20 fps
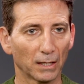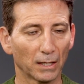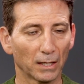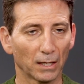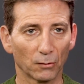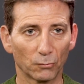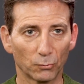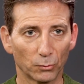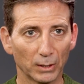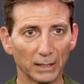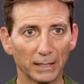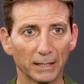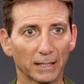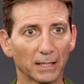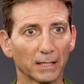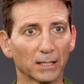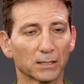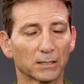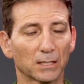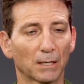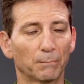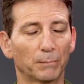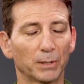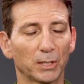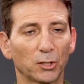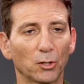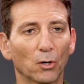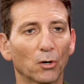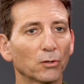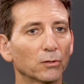It really is a
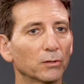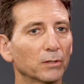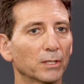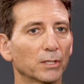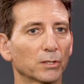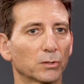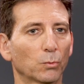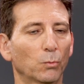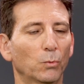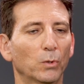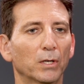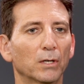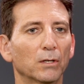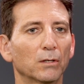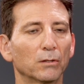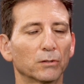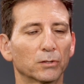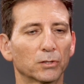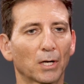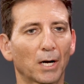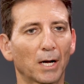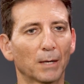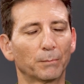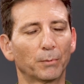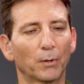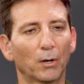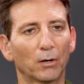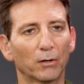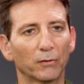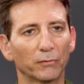beyond this world type
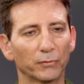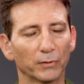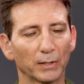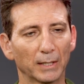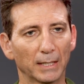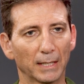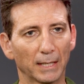of